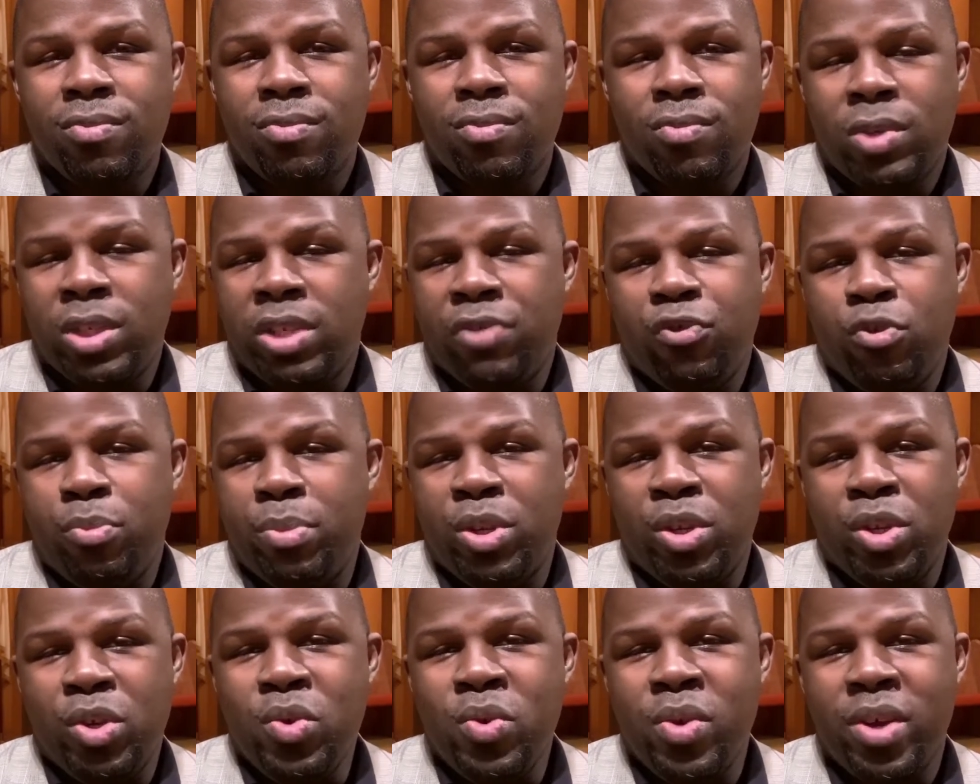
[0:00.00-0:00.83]
What have you
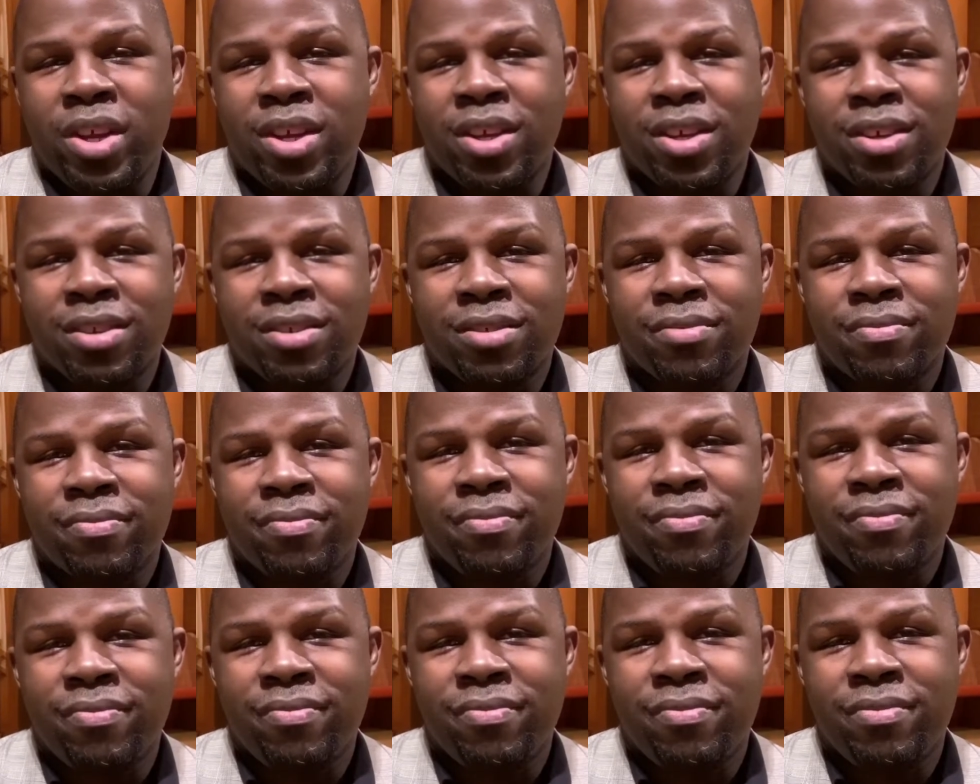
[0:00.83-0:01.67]
been doing?
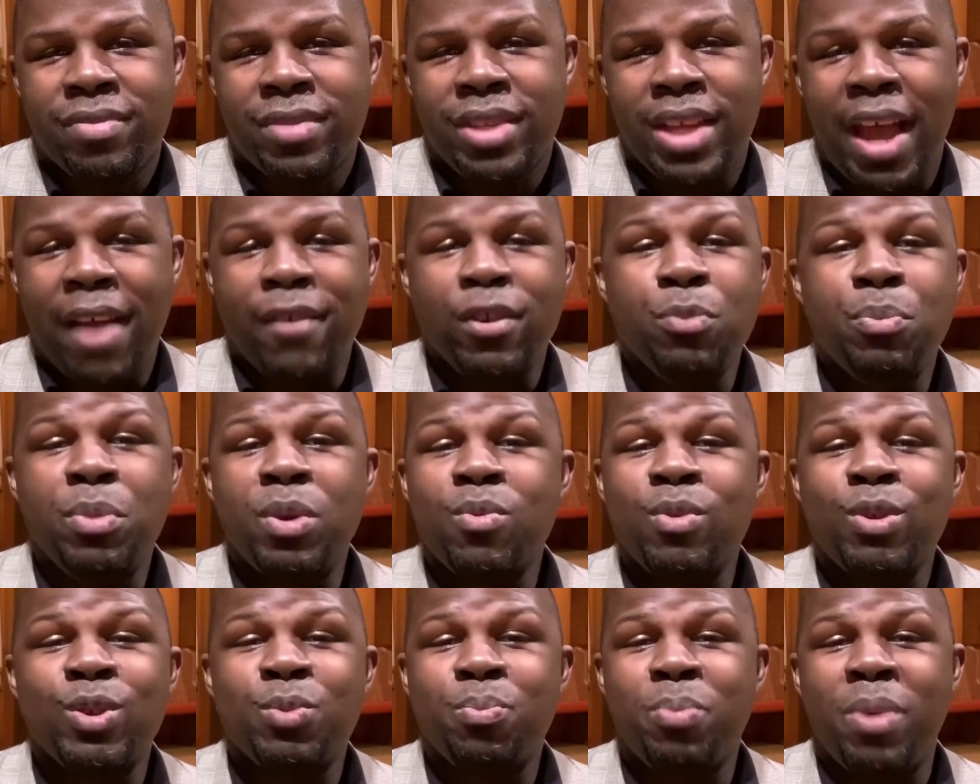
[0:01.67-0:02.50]
Have you
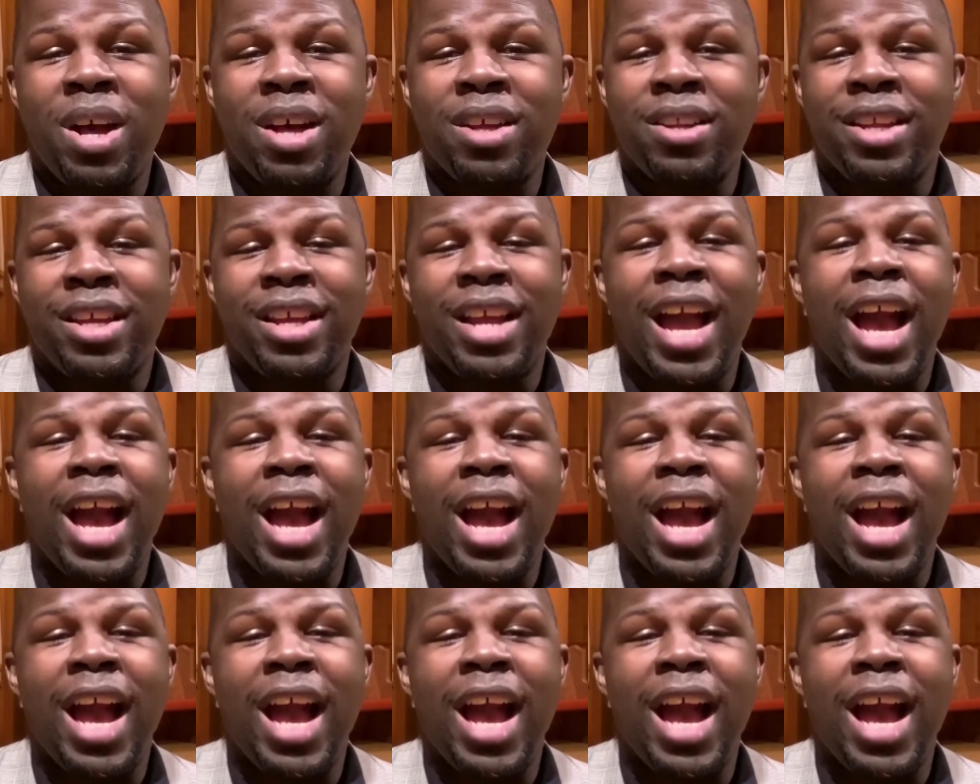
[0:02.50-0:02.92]
been responding?